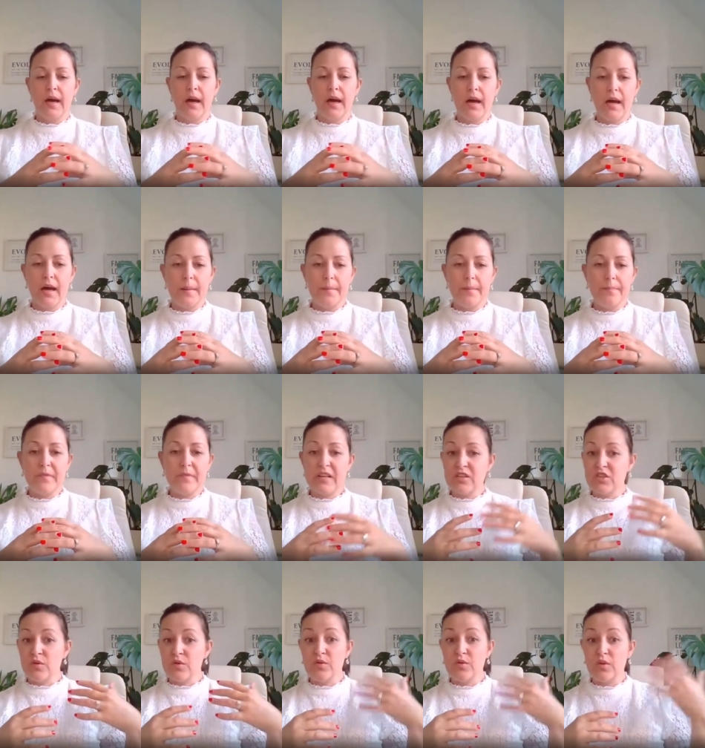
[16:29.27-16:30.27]
Um,
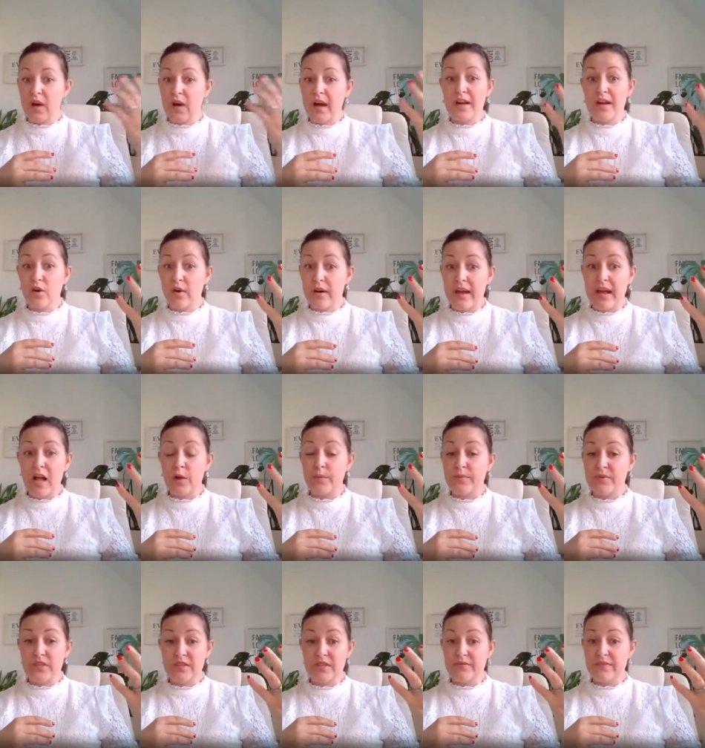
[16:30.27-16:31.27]
and so I got
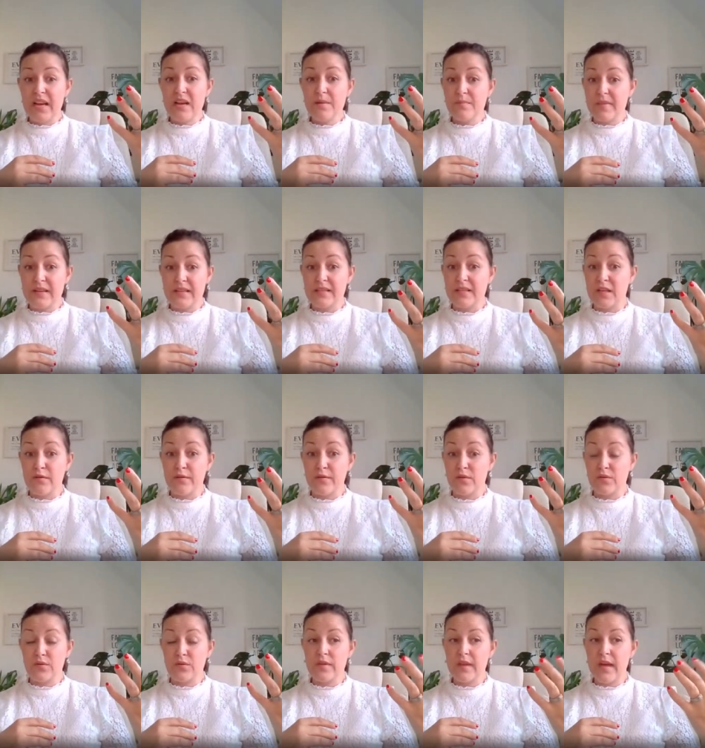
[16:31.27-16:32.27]
help to develop myself
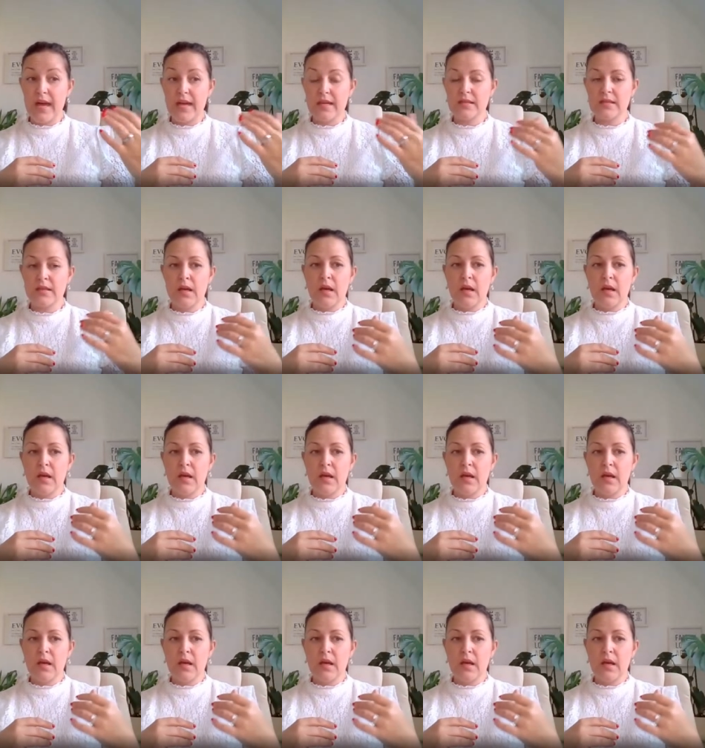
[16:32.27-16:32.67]
through that.